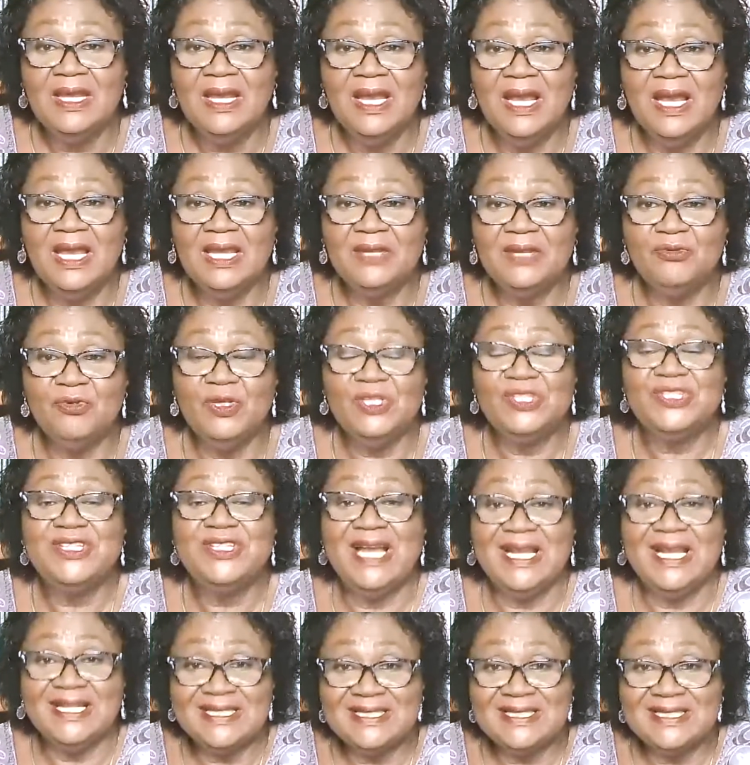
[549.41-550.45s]
Uh, it reached
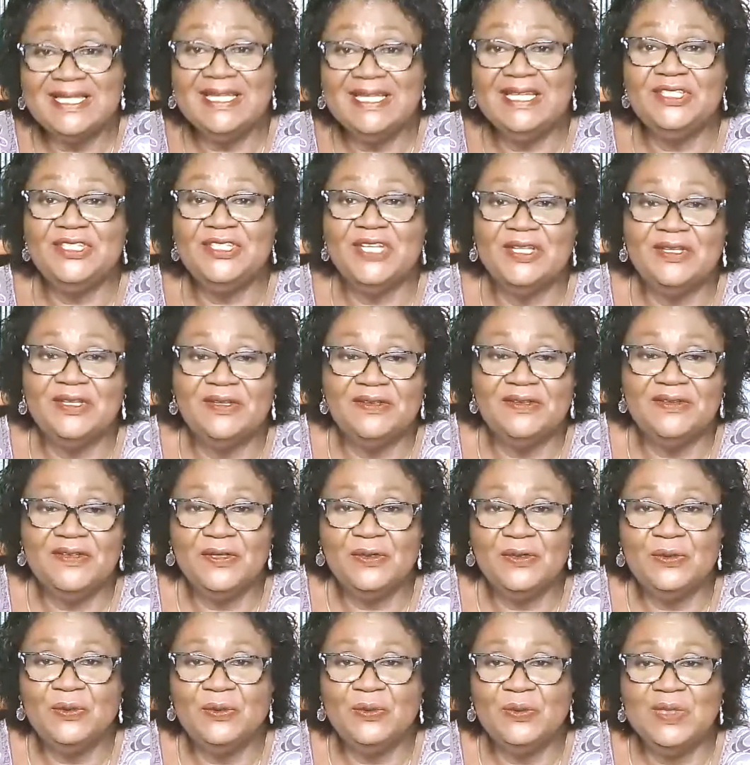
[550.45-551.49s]
that stage, and you
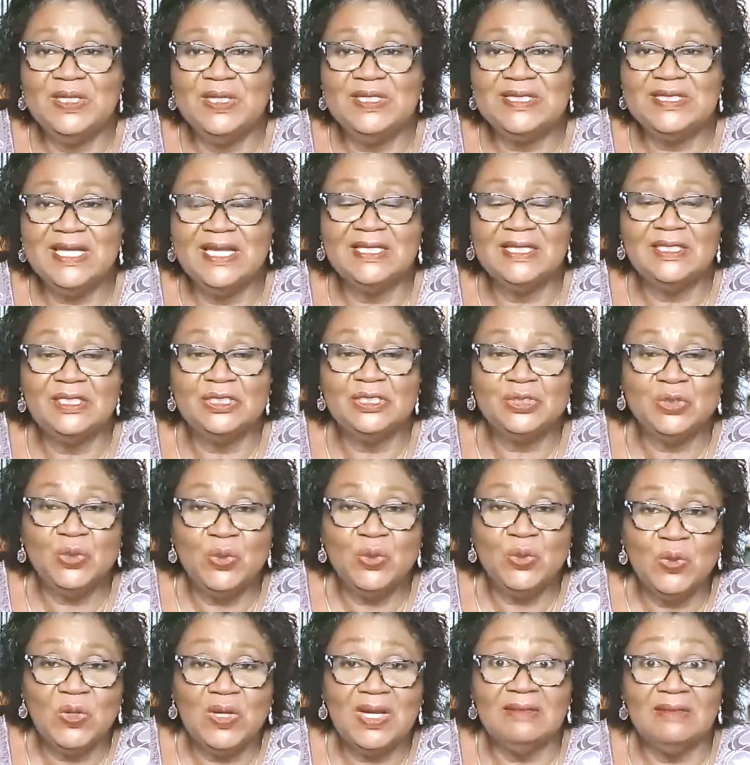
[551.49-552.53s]
know they started to
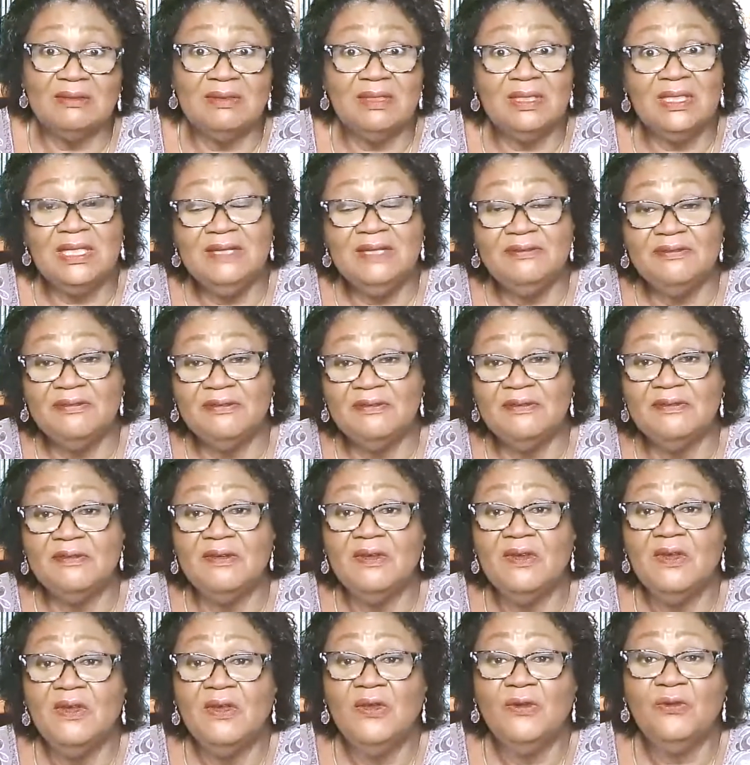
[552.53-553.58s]
talk, and he even
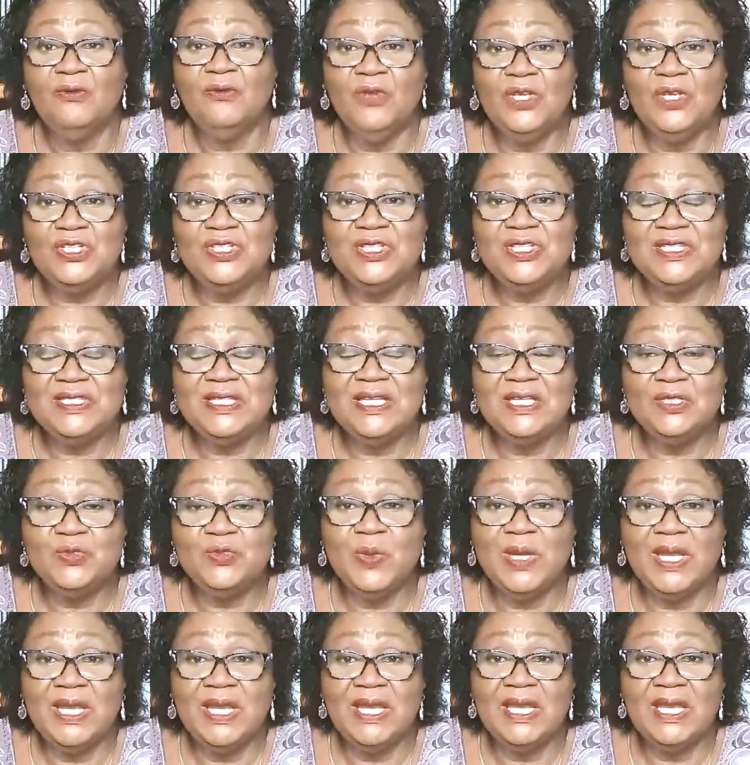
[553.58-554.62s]
reached the stage
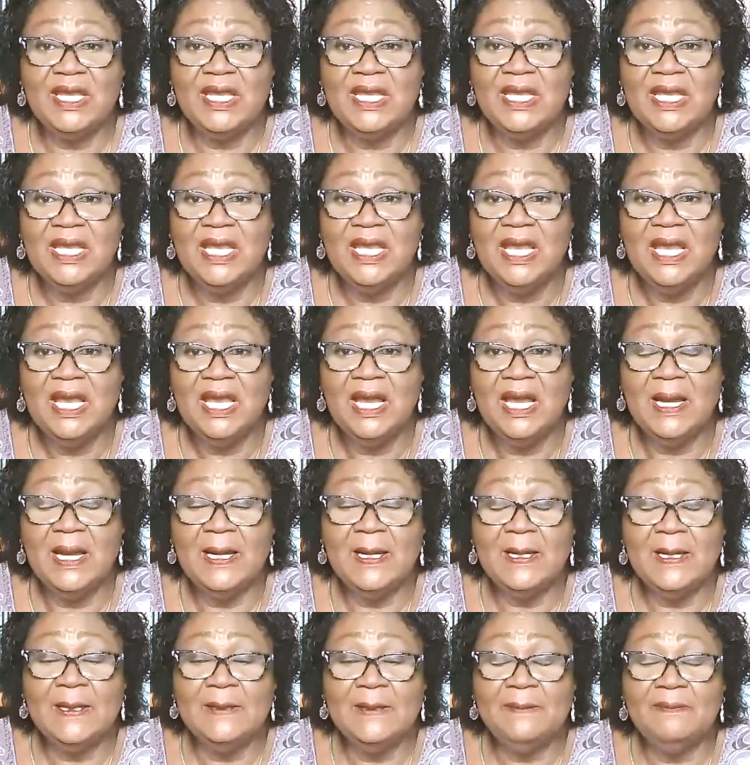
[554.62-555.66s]
where
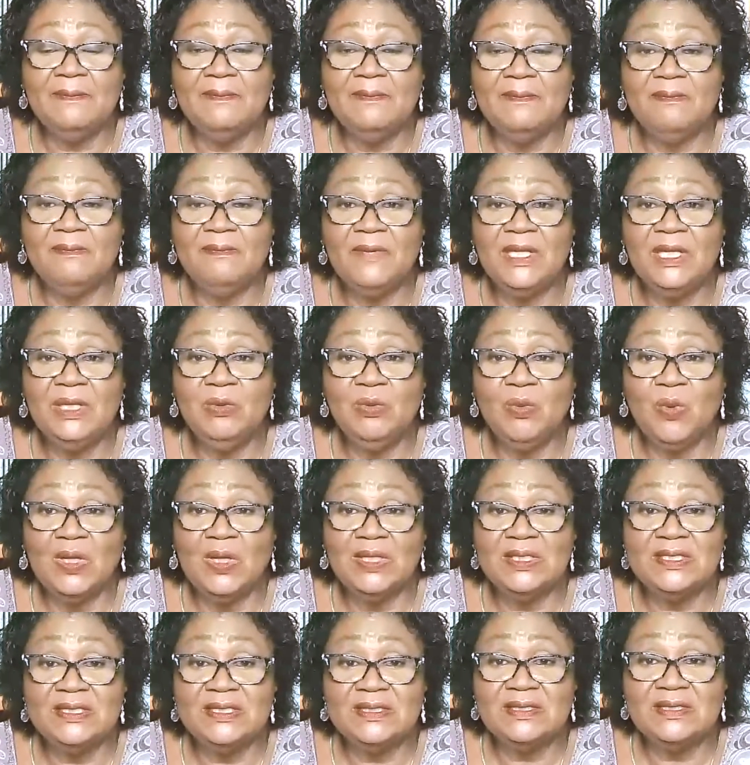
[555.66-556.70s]
um, he
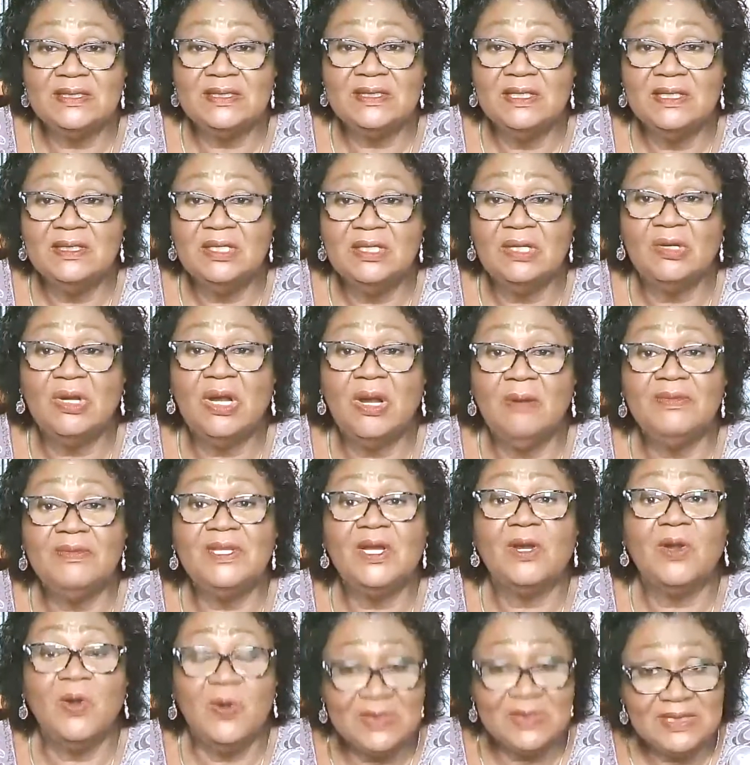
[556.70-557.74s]
wants to come to
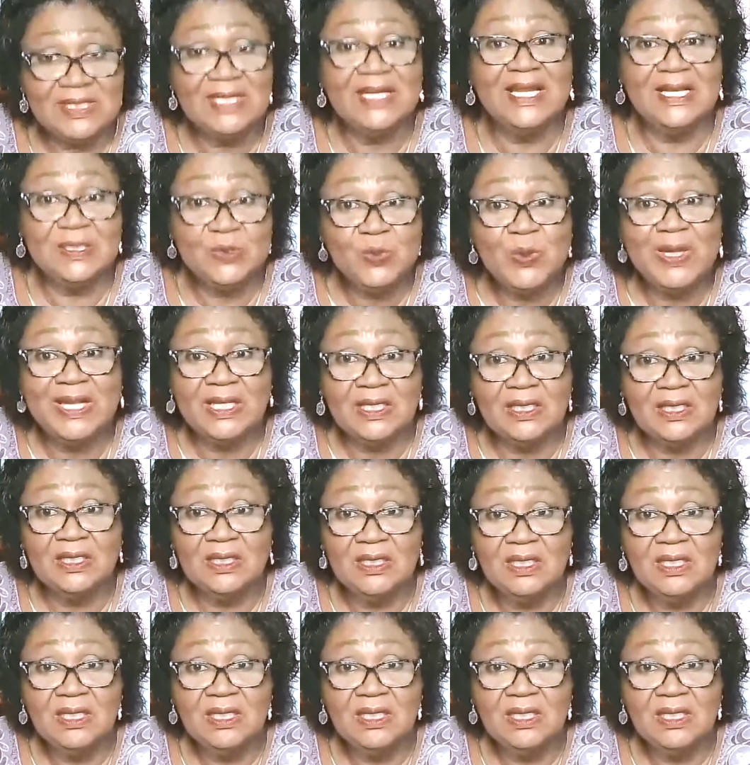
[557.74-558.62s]
counseling as well.